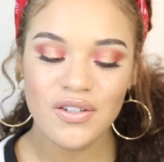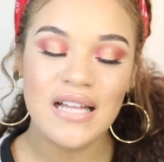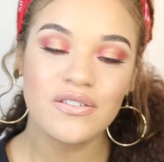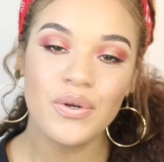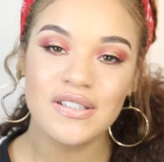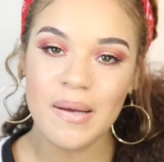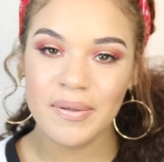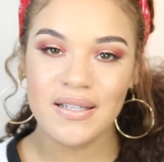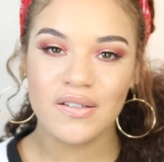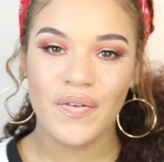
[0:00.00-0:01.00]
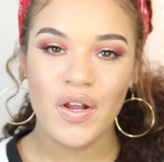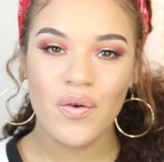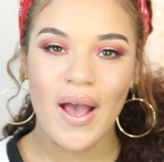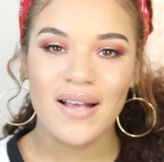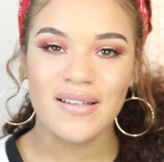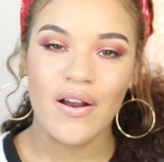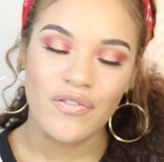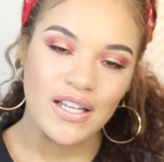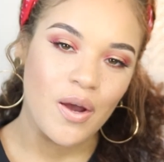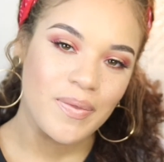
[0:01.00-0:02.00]
So that's going to complete this video, you guys. I
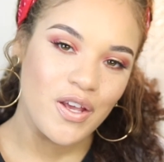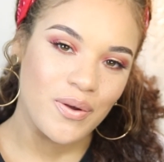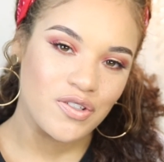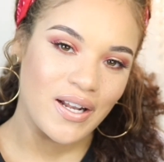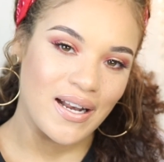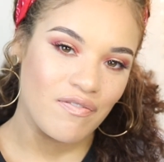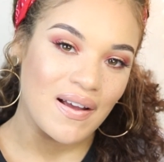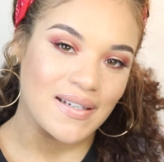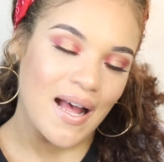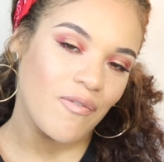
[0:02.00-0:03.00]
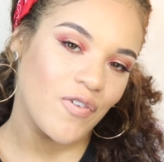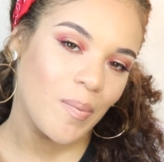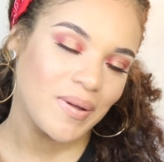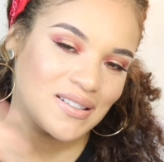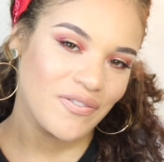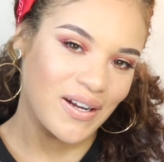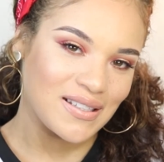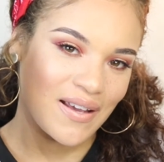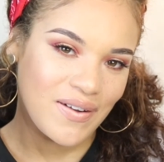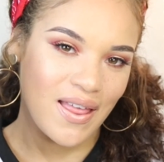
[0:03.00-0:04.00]
really hope that you enjoyed it and found it helpful. Please don't forget
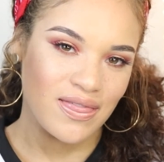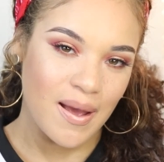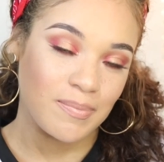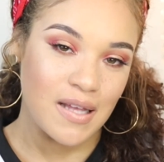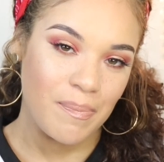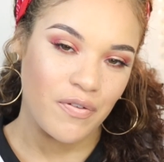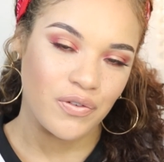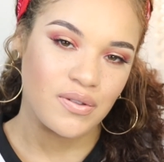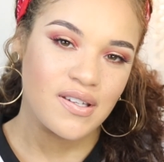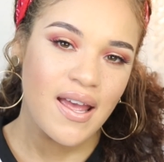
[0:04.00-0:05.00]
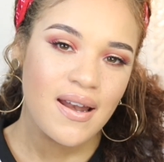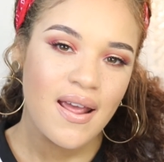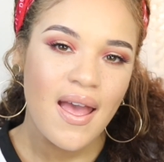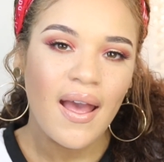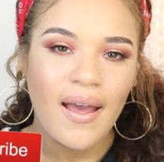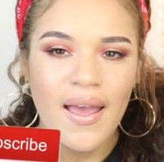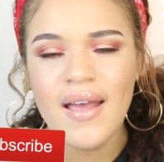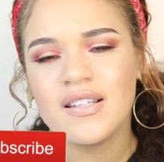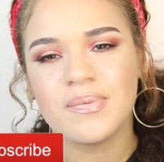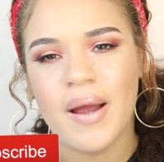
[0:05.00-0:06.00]
to give it a thumbs up if you did
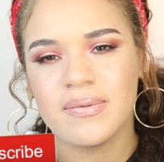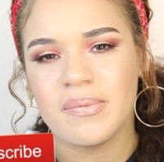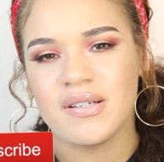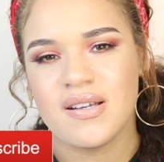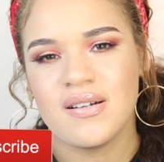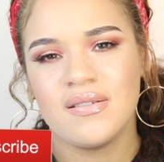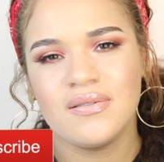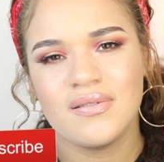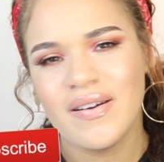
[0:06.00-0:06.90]
and subscribe to my channel.